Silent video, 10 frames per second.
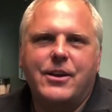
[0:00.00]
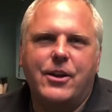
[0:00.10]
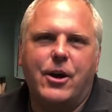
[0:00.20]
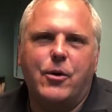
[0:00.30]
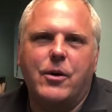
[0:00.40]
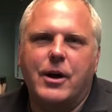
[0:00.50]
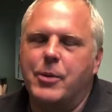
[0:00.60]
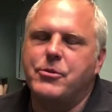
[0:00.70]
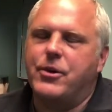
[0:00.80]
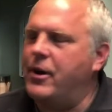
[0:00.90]
No,
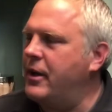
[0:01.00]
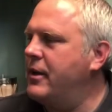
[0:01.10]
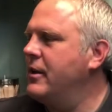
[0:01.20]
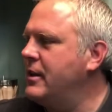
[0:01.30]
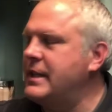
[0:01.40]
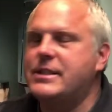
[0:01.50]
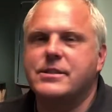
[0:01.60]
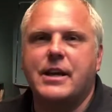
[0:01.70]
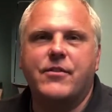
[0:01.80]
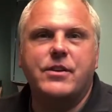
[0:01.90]
I'm sorry.
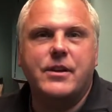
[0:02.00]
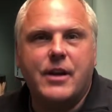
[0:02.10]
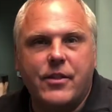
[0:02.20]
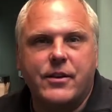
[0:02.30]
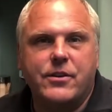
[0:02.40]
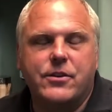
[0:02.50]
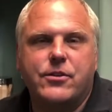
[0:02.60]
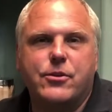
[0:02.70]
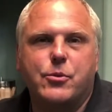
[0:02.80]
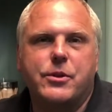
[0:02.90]
Leeches have nothing to
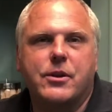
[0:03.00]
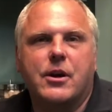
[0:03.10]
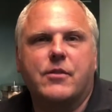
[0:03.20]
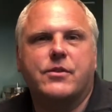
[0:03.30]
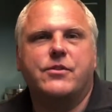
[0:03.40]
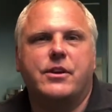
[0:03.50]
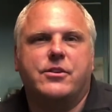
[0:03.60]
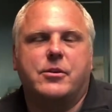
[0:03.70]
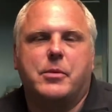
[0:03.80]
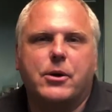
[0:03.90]
do with the
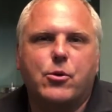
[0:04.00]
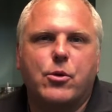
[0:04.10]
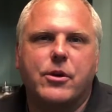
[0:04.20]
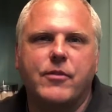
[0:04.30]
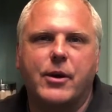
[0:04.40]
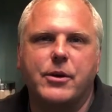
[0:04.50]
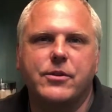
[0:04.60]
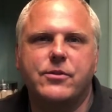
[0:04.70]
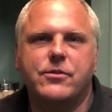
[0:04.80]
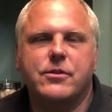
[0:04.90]
conversation about
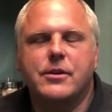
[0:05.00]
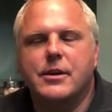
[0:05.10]
coronavirus.